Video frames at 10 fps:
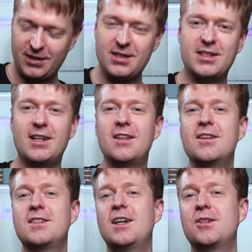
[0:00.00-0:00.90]
is getting
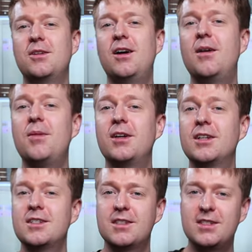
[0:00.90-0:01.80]
those natural
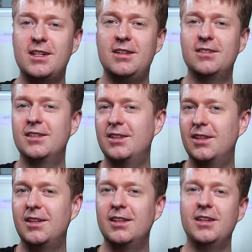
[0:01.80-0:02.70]
harmonics to sound
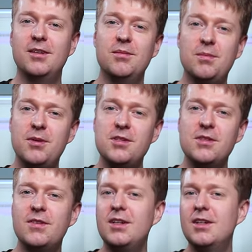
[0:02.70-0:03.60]
cleanly. But
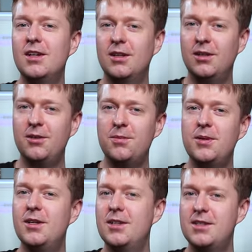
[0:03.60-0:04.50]
persevere, loop
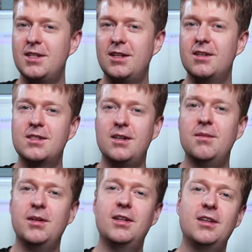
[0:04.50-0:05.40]
it, take your
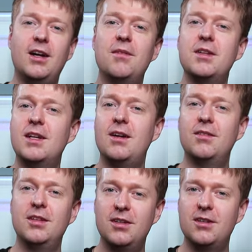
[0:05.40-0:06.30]
time, and you'll have it
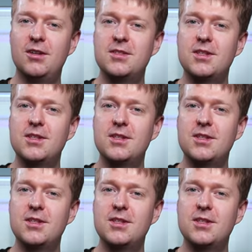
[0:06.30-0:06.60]
down in no